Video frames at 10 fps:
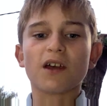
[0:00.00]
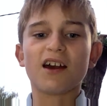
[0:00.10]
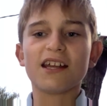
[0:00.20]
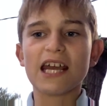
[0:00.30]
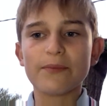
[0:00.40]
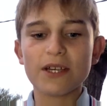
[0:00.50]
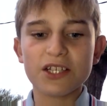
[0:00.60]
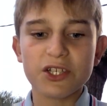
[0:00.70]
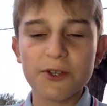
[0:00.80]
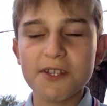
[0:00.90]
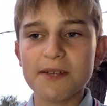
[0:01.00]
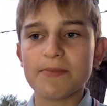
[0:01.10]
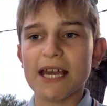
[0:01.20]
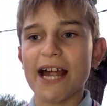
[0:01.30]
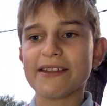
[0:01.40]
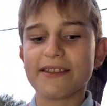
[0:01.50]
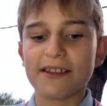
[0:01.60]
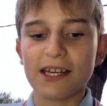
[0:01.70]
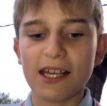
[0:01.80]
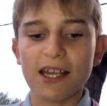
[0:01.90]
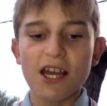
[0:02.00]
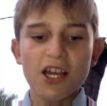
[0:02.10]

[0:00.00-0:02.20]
her name is Susan B. Anthony.